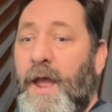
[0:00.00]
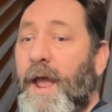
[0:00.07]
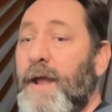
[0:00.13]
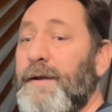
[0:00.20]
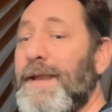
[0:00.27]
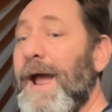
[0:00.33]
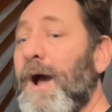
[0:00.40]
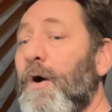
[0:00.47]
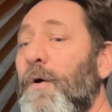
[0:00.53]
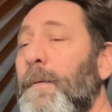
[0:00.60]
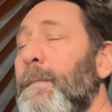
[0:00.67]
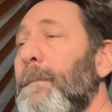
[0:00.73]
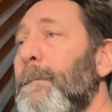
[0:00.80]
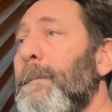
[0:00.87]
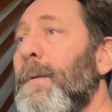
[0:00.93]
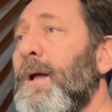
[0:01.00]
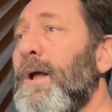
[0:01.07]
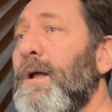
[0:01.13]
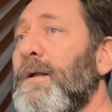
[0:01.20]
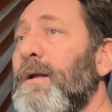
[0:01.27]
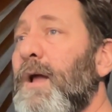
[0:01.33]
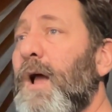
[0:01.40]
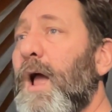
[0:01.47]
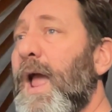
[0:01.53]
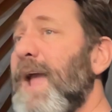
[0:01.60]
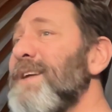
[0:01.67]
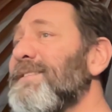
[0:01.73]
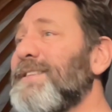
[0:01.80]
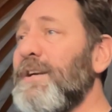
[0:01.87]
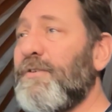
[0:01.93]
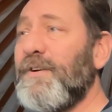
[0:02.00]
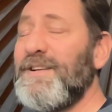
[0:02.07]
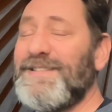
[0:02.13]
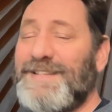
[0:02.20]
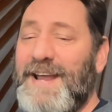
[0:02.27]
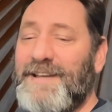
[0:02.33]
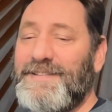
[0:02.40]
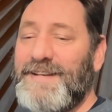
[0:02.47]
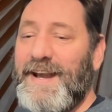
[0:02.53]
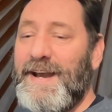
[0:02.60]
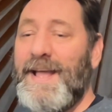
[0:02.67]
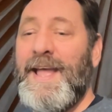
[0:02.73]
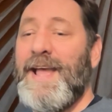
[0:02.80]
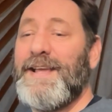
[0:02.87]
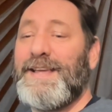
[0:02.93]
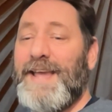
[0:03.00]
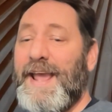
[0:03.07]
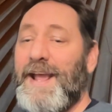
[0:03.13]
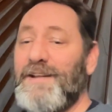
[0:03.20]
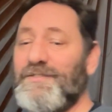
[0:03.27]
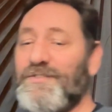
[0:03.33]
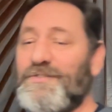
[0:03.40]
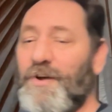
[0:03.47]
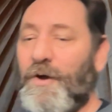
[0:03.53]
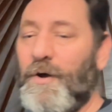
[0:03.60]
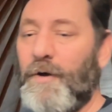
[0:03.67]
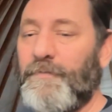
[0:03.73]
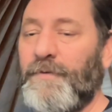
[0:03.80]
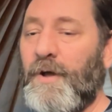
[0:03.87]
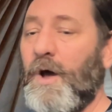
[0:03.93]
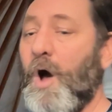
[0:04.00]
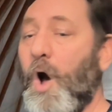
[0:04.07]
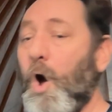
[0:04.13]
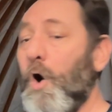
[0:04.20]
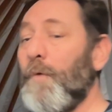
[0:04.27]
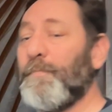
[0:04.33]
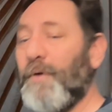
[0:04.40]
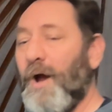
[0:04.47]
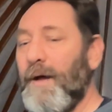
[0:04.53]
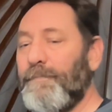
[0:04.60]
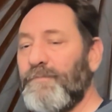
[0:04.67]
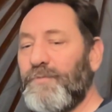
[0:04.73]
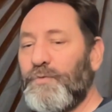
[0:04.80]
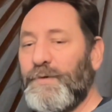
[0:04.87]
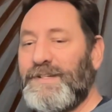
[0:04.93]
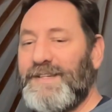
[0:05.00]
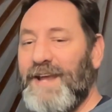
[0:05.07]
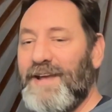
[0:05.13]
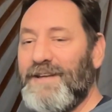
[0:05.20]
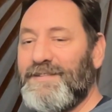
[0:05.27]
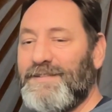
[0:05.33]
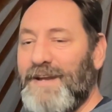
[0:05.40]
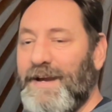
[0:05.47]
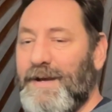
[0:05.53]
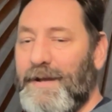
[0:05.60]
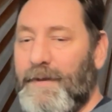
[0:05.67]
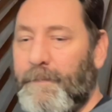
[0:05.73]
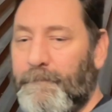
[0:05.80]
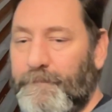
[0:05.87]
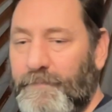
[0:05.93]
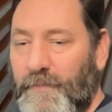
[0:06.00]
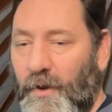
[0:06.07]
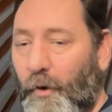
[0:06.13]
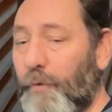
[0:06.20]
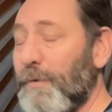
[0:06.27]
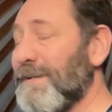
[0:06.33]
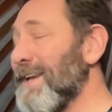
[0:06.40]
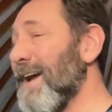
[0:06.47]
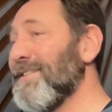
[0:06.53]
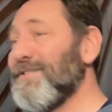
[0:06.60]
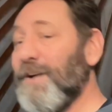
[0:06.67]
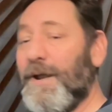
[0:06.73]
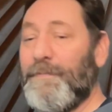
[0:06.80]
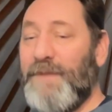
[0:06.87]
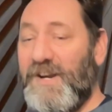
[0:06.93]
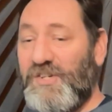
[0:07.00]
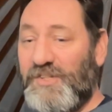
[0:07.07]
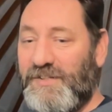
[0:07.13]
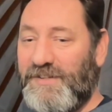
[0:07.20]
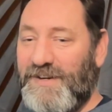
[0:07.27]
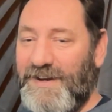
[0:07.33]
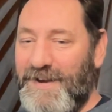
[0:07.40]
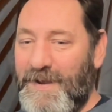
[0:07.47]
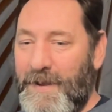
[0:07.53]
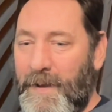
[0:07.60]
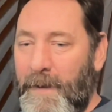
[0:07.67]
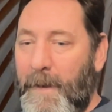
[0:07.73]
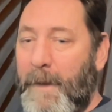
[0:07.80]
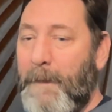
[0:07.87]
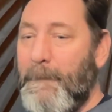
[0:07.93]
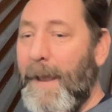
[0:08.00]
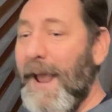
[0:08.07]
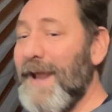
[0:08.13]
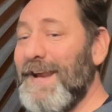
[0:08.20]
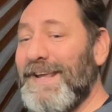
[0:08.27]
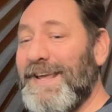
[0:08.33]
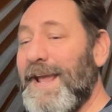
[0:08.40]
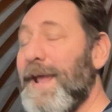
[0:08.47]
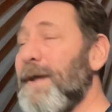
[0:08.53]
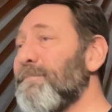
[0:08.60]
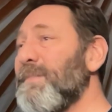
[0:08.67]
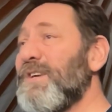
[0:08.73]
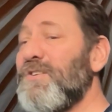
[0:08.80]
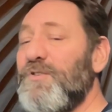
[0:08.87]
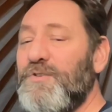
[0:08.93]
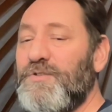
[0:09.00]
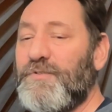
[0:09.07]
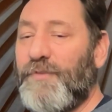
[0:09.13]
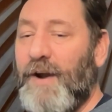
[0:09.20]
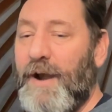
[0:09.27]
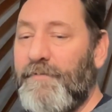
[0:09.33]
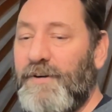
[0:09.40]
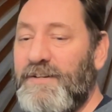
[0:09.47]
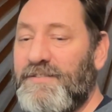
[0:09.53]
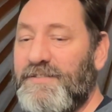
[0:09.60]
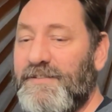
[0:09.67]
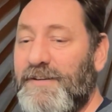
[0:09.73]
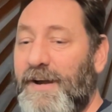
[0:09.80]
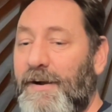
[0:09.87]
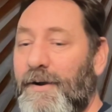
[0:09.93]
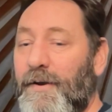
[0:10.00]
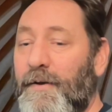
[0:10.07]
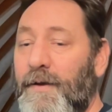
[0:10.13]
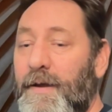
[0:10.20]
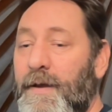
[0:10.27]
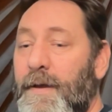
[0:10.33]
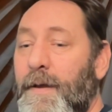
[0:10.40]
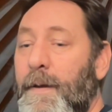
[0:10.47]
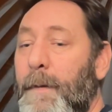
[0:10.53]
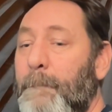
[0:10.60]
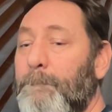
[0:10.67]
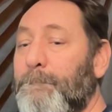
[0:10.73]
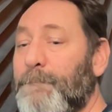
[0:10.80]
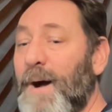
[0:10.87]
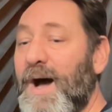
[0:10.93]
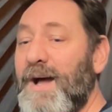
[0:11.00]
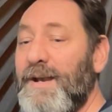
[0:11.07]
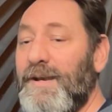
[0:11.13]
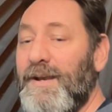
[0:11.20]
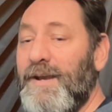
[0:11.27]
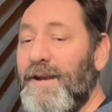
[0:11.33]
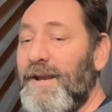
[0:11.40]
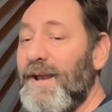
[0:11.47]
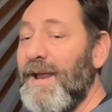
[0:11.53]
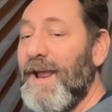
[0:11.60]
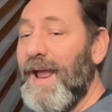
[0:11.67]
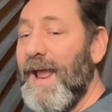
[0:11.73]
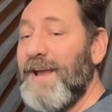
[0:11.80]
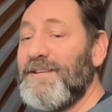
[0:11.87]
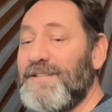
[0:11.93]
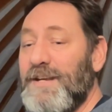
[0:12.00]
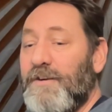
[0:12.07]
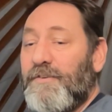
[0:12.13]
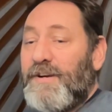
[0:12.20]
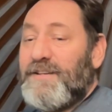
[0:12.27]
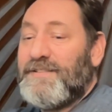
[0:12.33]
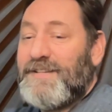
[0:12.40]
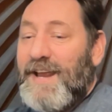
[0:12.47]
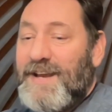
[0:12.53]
Now, asynchronous test data can't solve all problems with test data or with test automation, and it can't be used for every scenario. But asynchronous